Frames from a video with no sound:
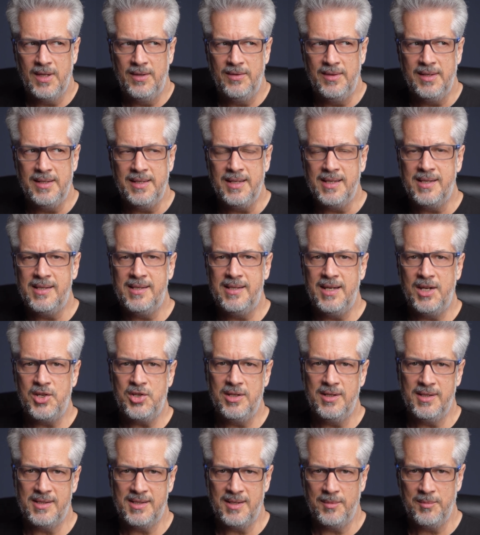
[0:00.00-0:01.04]

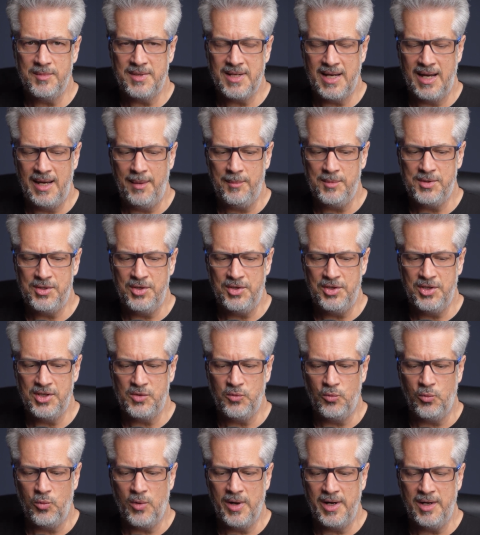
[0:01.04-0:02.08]
decision sometimes to
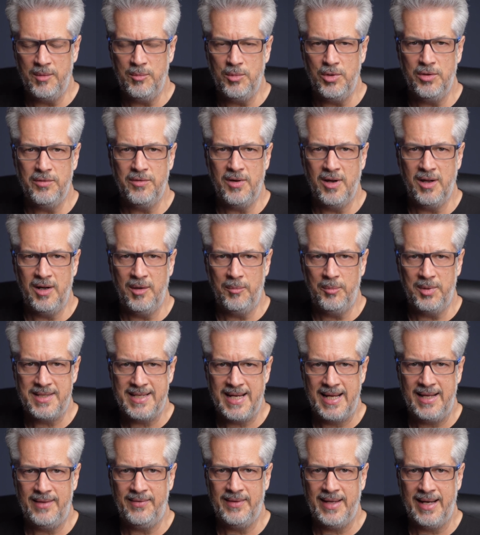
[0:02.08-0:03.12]
just want to move on and
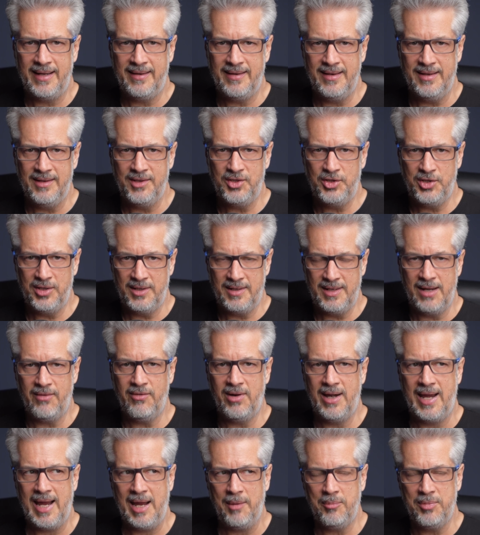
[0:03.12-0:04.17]
pretend that shit
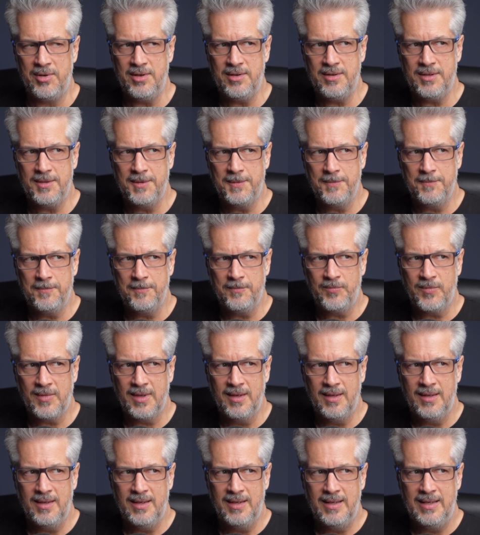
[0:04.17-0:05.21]
never happened
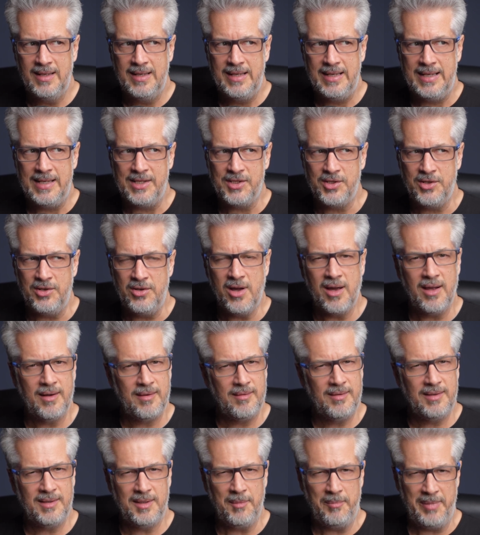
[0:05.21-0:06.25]
is
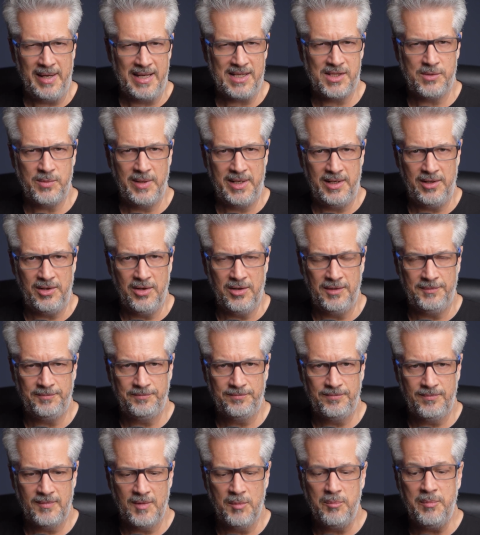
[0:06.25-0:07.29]
not the best way to go.
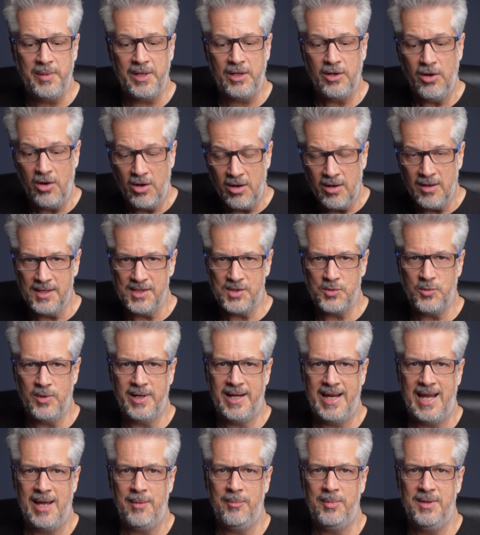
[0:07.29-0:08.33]
Because
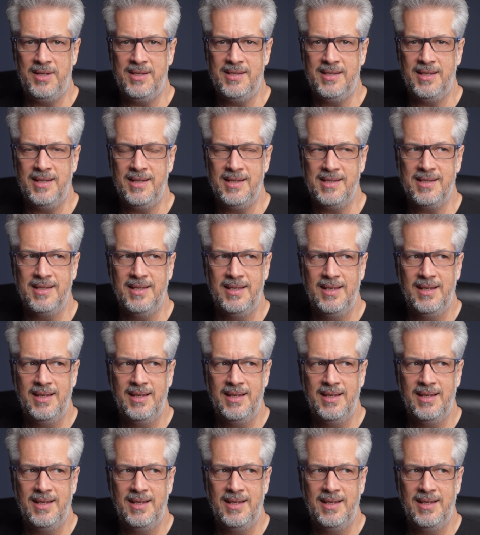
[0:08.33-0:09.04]
what happens is